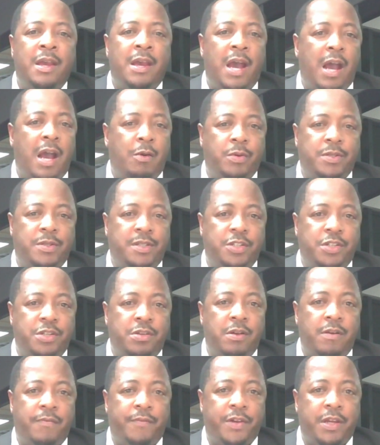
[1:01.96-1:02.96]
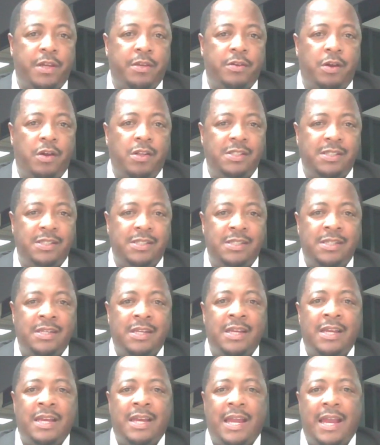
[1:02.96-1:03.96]
acquisition of Grindrod.
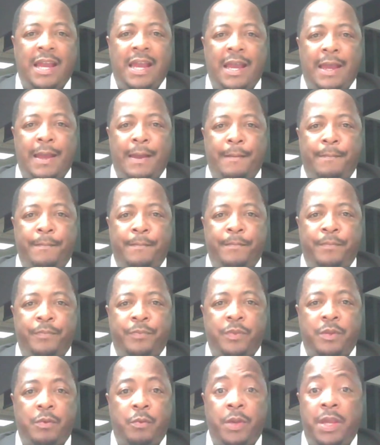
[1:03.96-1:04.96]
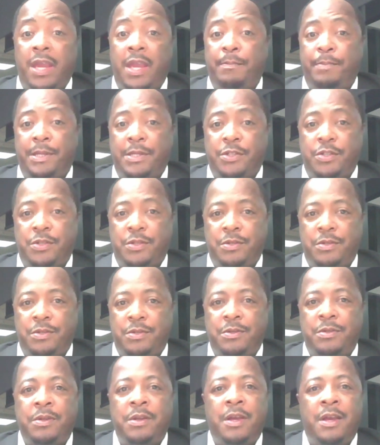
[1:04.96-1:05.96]
Um, we're Happy
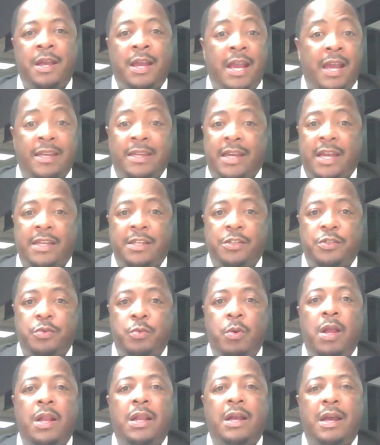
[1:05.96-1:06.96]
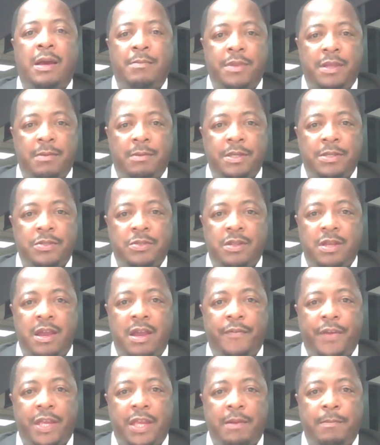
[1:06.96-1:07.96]
to and ready to welcome them into the
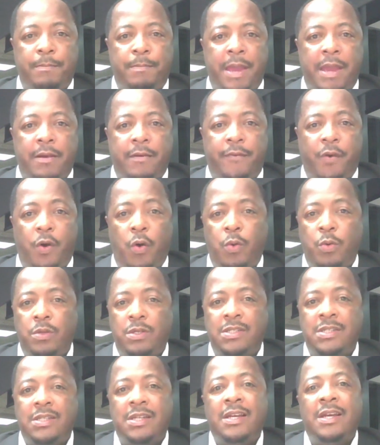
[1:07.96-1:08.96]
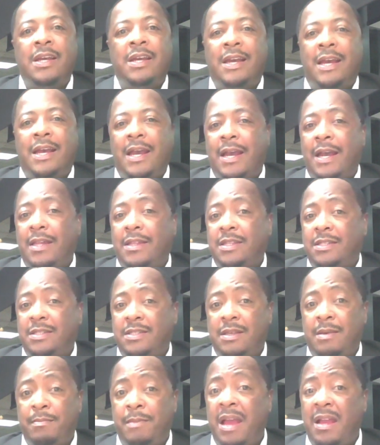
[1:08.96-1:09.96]
African Bank fold. Uh, this is
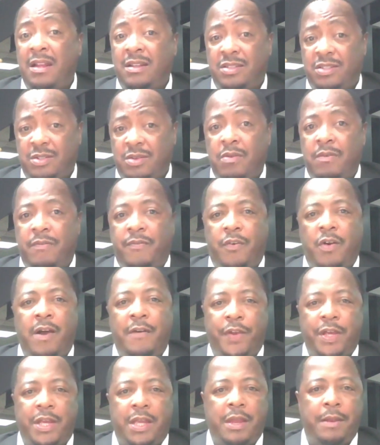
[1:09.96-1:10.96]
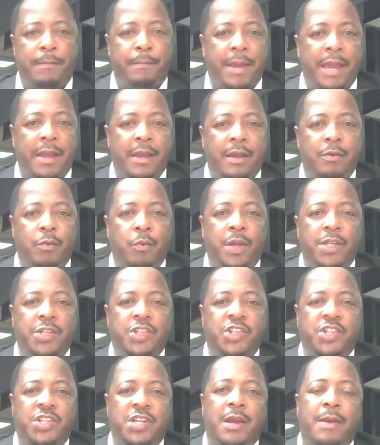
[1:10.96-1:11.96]
a milestone for African Bank,
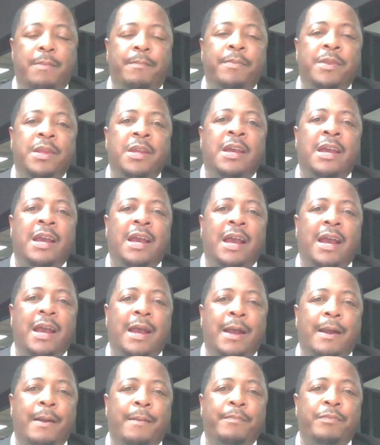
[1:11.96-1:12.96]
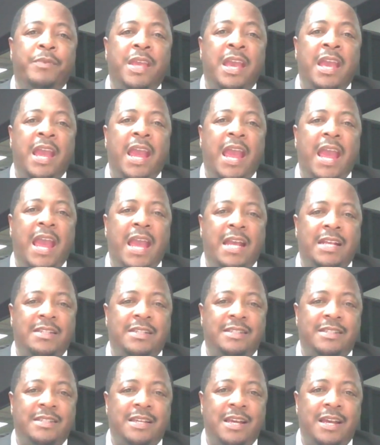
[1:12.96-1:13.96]
which um, um,
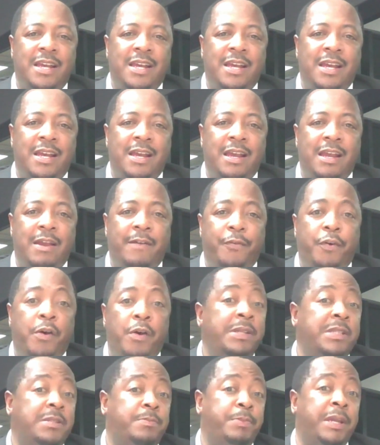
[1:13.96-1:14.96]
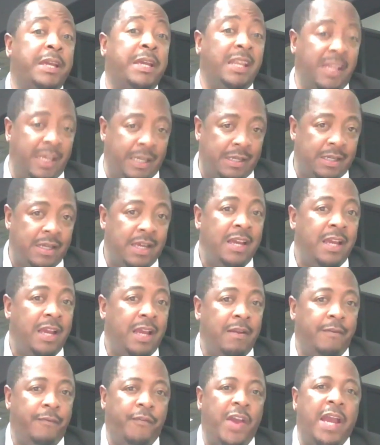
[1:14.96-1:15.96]
has uh, uh, from its beginning,
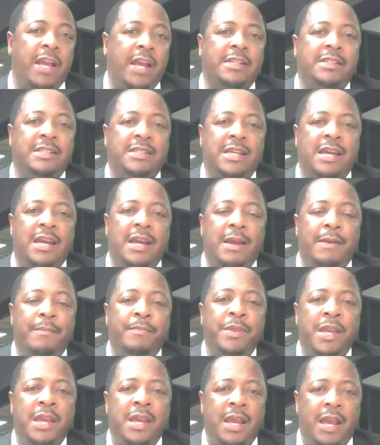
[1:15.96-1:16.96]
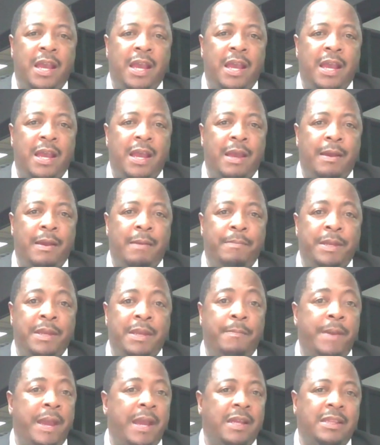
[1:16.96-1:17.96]
in fact, been a
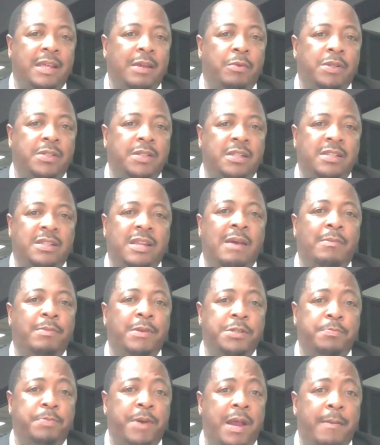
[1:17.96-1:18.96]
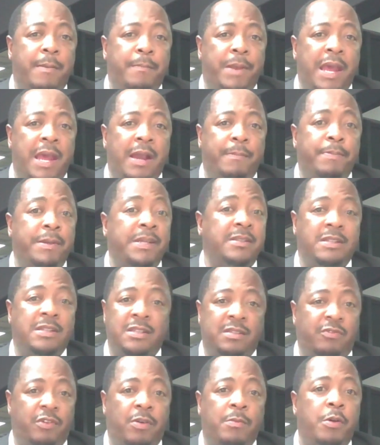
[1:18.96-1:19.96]
bank that was established by Black
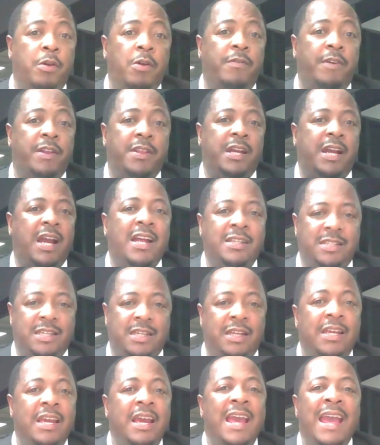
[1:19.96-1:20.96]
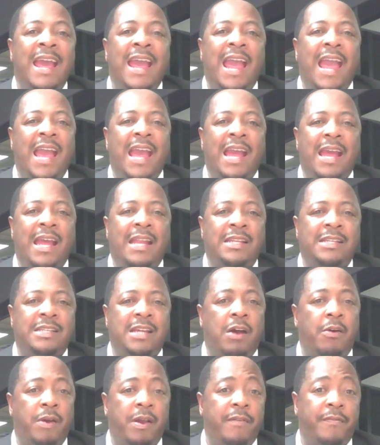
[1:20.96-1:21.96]
business from all over the country, and
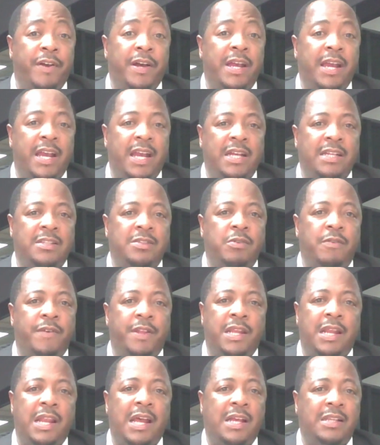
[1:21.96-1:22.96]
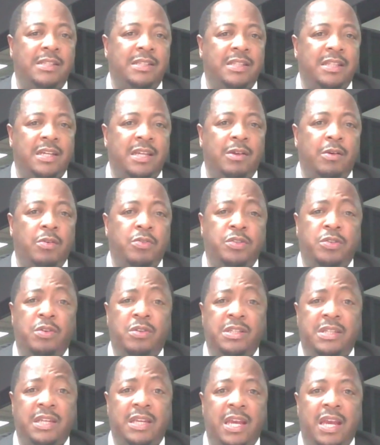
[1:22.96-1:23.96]
however, has, over the last three or so
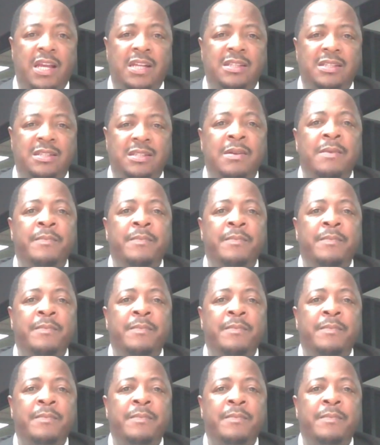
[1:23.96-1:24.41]
decades,